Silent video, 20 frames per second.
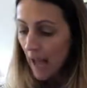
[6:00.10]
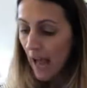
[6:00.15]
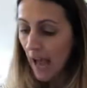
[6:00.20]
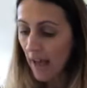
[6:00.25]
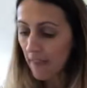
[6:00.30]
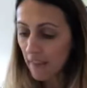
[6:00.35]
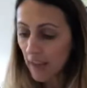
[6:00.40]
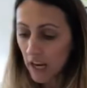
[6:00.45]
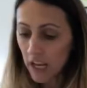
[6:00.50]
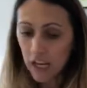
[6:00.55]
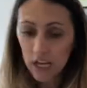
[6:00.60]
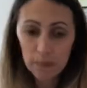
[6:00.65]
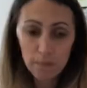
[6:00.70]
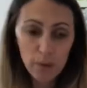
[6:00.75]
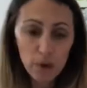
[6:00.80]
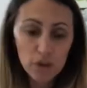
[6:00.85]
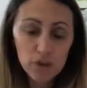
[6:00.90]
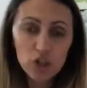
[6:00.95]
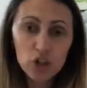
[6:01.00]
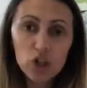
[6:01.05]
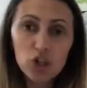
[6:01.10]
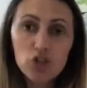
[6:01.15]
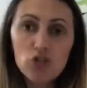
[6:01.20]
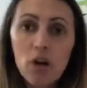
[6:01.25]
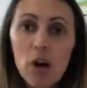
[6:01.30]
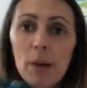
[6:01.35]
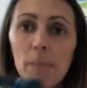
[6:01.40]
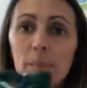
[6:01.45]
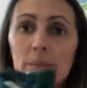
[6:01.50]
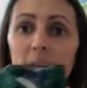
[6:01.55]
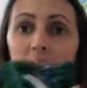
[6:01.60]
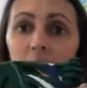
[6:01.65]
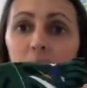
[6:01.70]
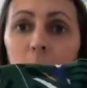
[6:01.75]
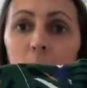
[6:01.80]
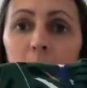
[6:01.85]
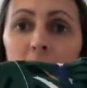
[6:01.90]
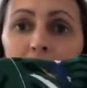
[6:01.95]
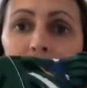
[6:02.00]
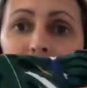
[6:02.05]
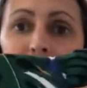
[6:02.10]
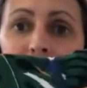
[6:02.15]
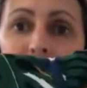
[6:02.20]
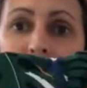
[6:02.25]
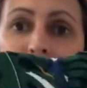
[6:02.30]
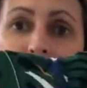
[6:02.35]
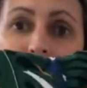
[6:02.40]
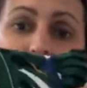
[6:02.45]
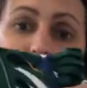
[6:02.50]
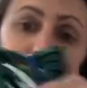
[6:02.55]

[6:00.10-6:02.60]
and then I'm going to put the stripe down the back in